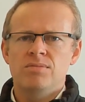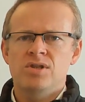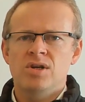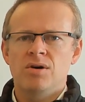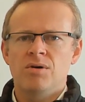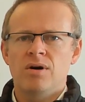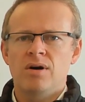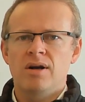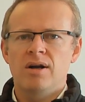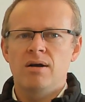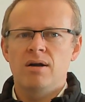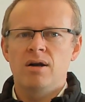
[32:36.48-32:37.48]
So
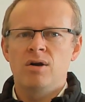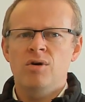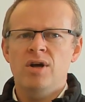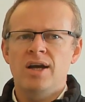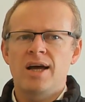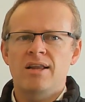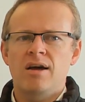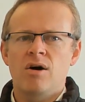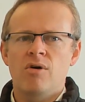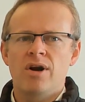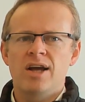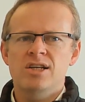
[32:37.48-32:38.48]
looking at
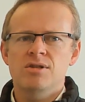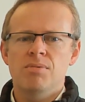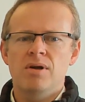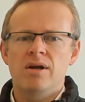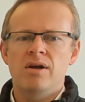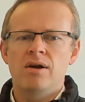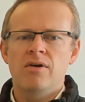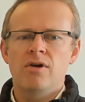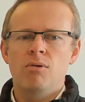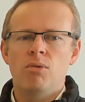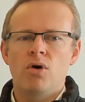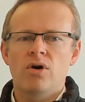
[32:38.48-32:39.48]
our next
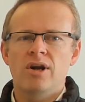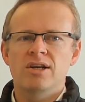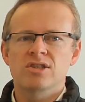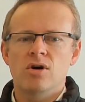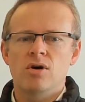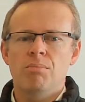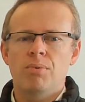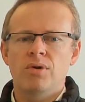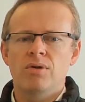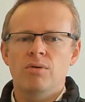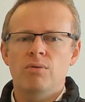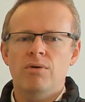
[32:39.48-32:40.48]
real market
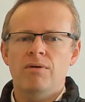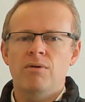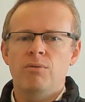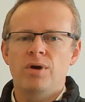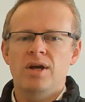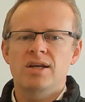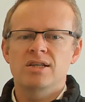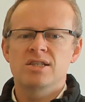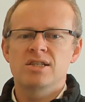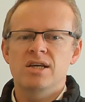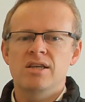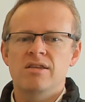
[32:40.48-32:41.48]
example, we can
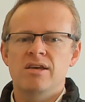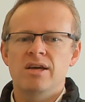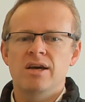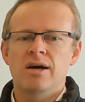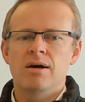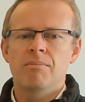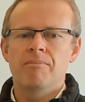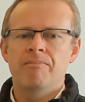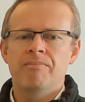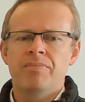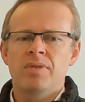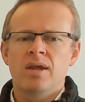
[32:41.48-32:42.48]
see
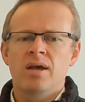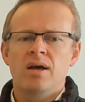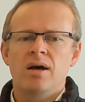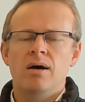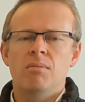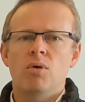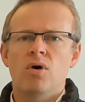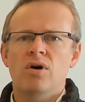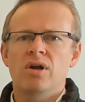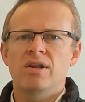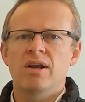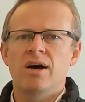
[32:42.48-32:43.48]
the
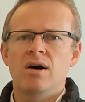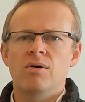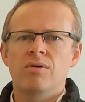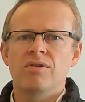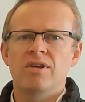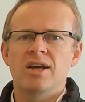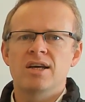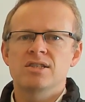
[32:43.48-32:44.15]
market now, the